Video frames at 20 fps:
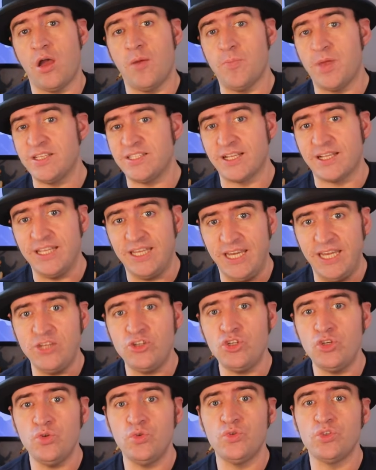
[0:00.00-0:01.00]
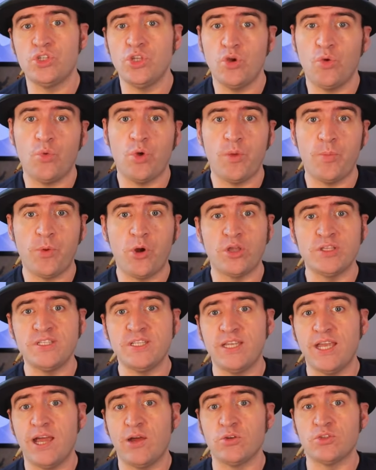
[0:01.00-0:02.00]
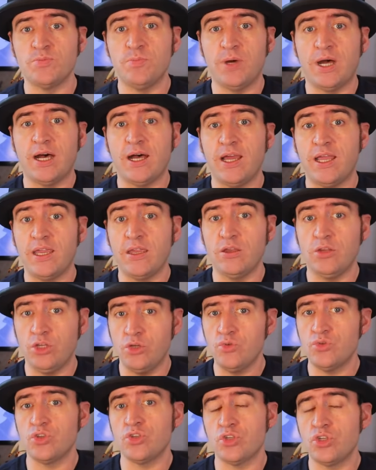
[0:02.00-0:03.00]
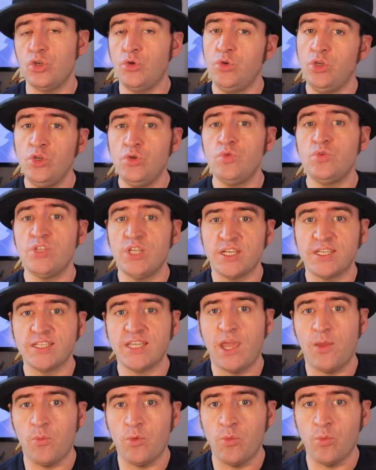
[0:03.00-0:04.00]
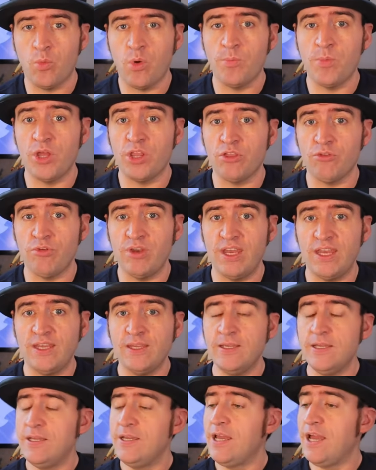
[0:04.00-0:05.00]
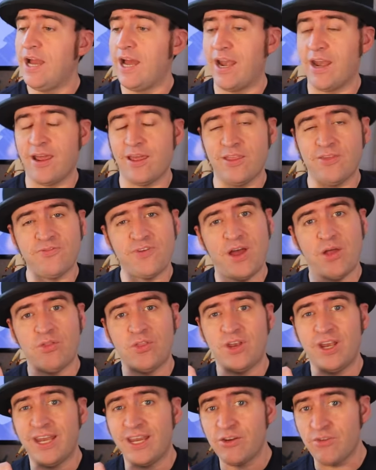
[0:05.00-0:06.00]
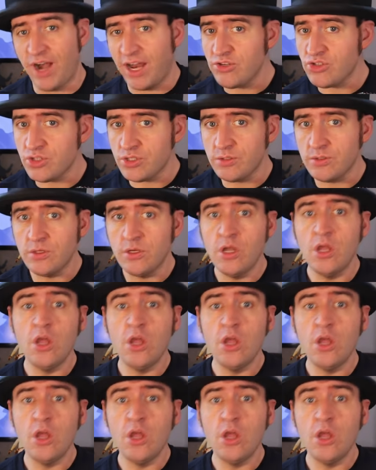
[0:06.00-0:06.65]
basically issues that were pointed out by users who used Inkscape 1.3 and either found that it crashed